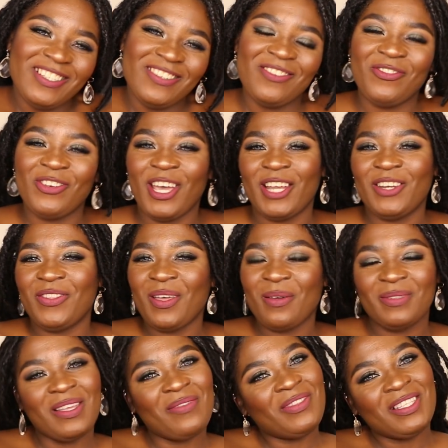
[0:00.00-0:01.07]
Don't forget to
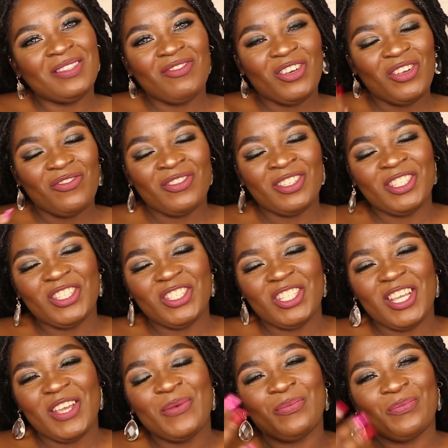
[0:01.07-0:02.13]
thumbs up this video and visit
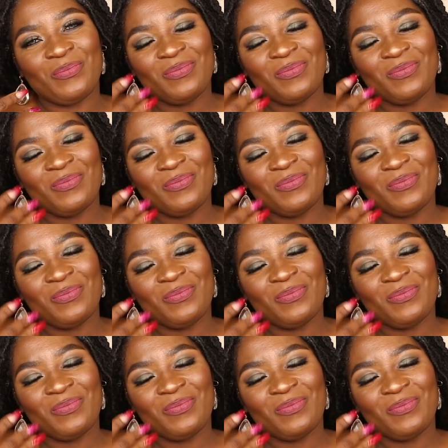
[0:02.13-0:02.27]
share,